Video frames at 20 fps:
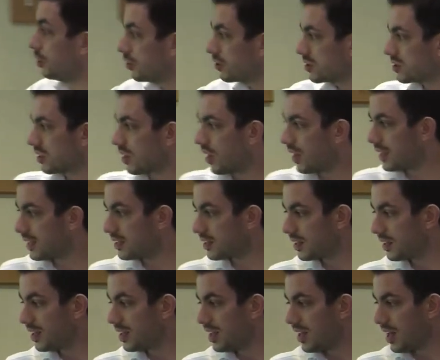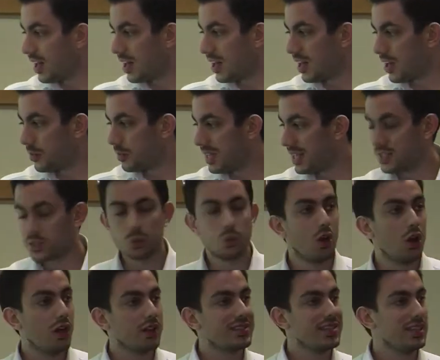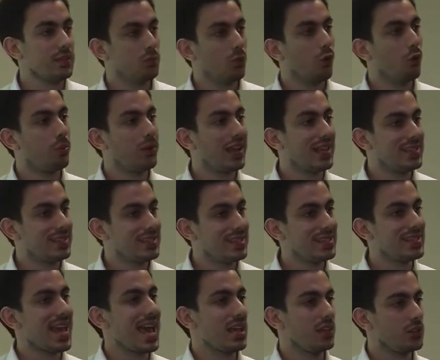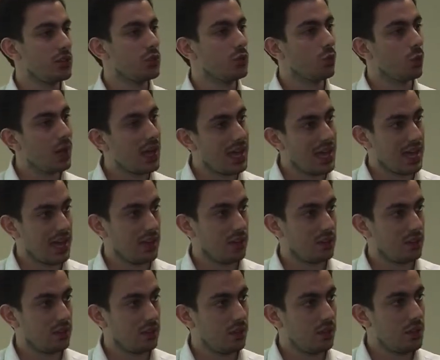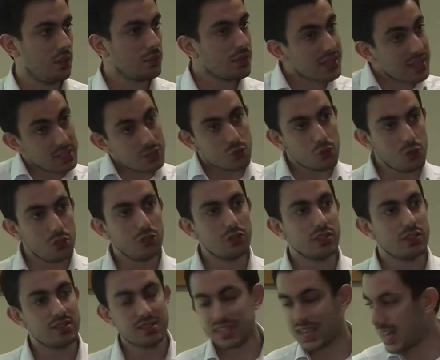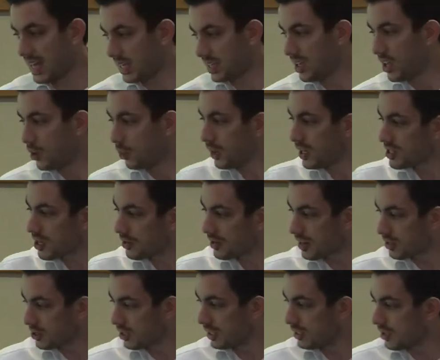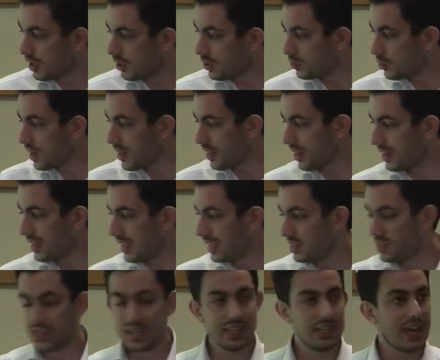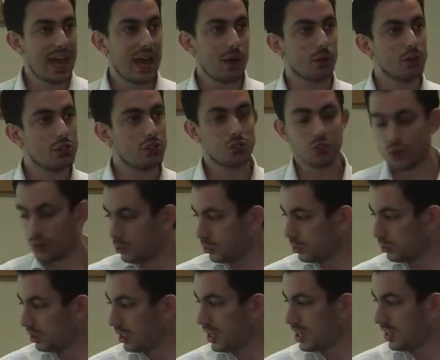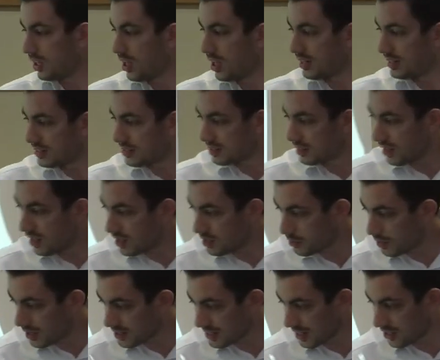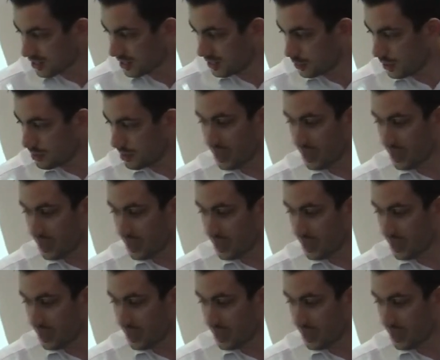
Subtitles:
looks like it's worked in more places elsewhere. But that's all you can say. We don't actually know whether in our school, learning to learn might actually, we